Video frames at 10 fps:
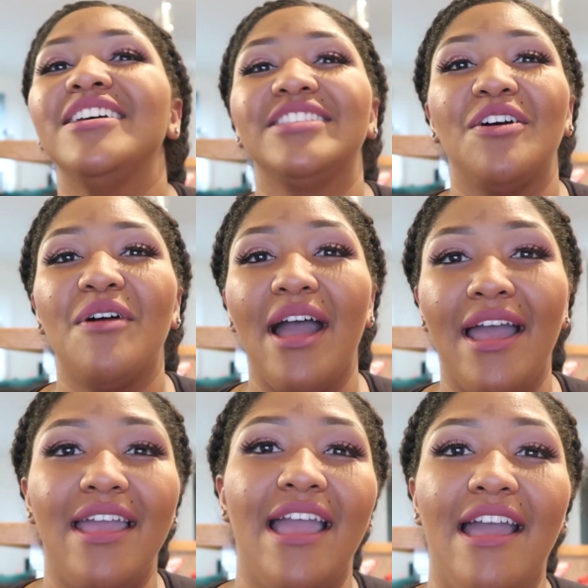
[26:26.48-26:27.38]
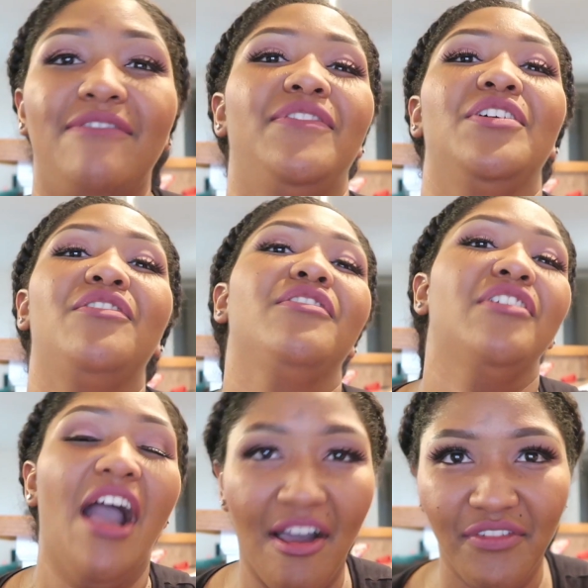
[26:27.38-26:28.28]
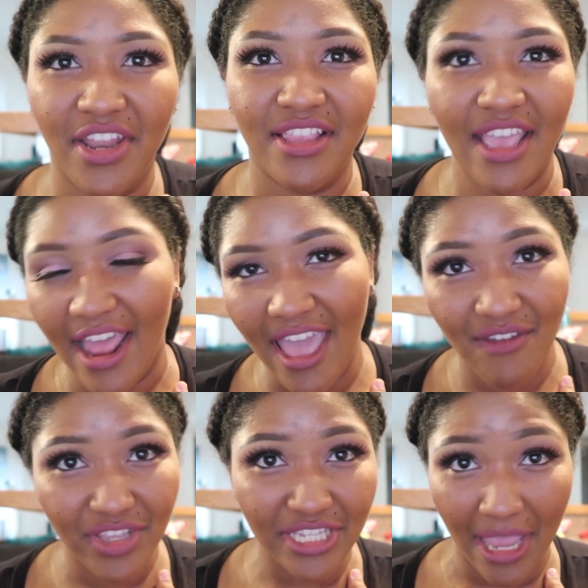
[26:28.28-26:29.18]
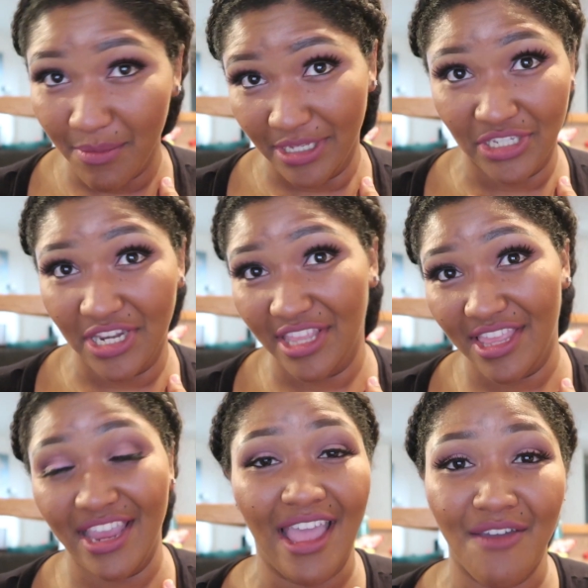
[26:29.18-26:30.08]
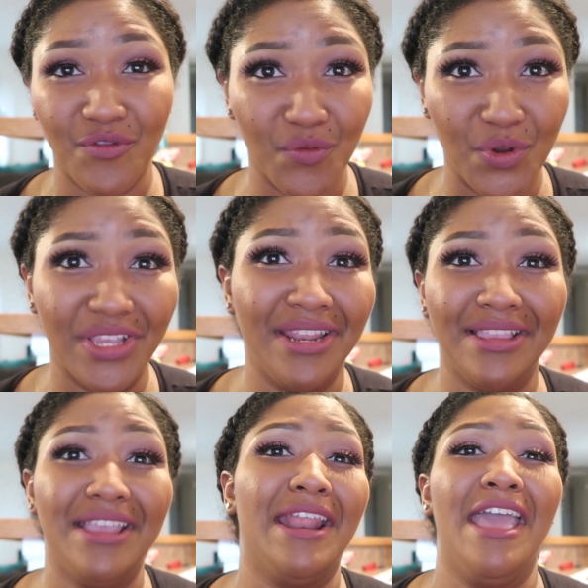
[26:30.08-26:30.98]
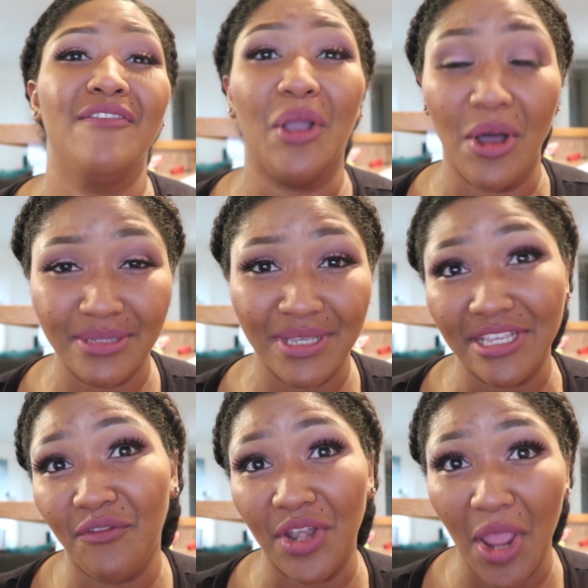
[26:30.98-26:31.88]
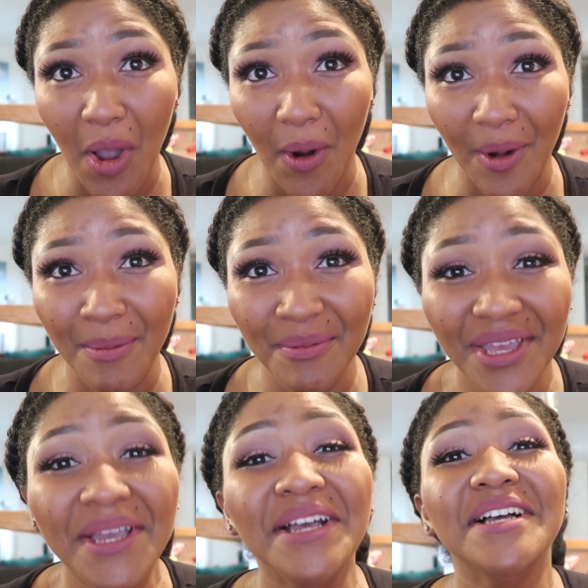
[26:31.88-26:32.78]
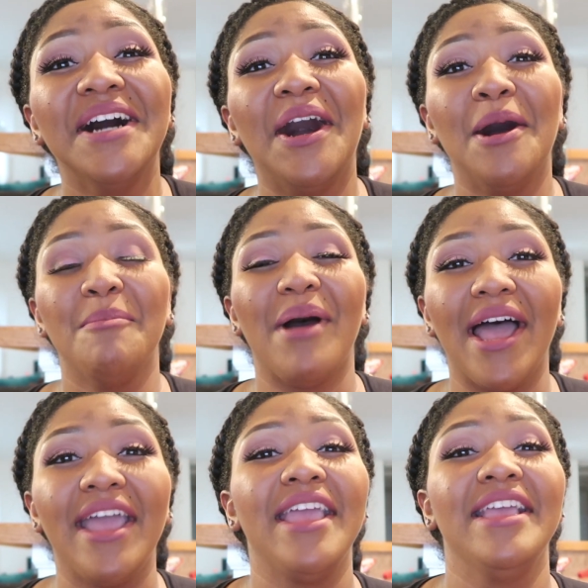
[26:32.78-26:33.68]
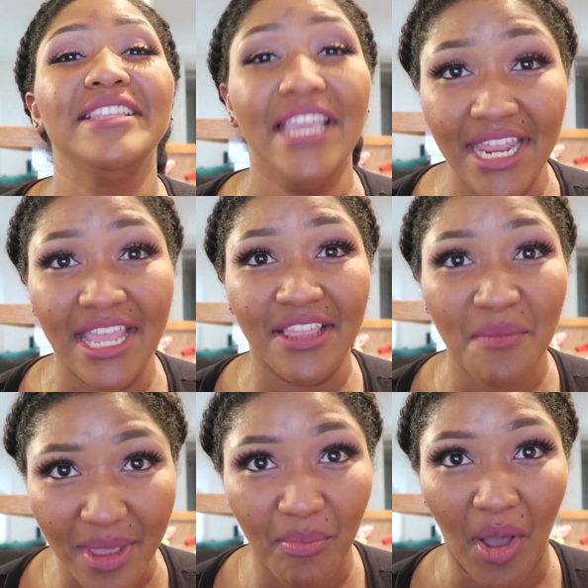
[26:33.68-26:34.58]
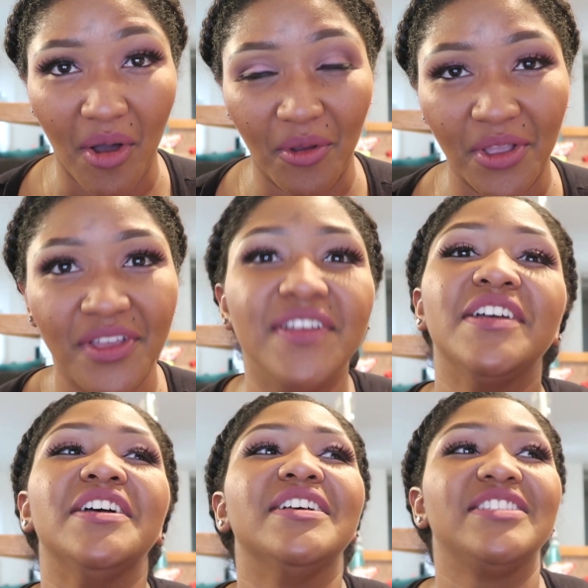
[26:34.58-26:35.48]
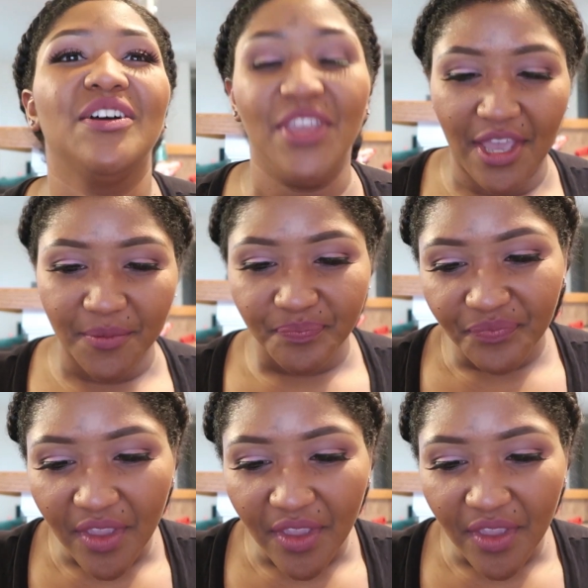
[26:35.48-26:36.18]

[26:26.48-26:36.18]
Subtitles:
So I feel confident that I haven't damaged anything, I haven't ruined anything, and I haven't caused myself any harm by eating the meatball. So yeah.